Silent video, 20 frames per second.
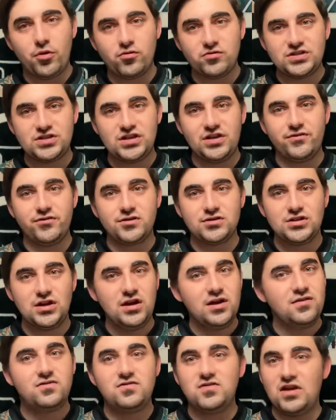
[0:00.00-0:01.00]
receivers.
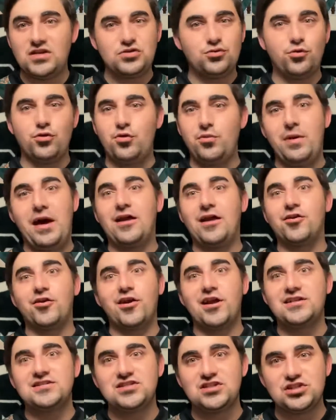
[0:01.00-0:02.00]
Doesn't really matter
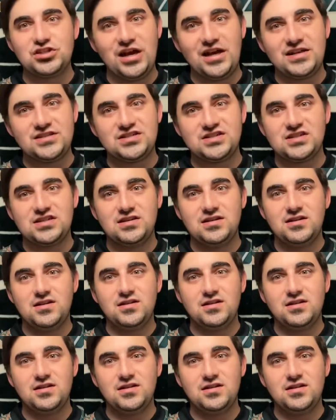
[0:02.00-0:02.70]
against the Jets.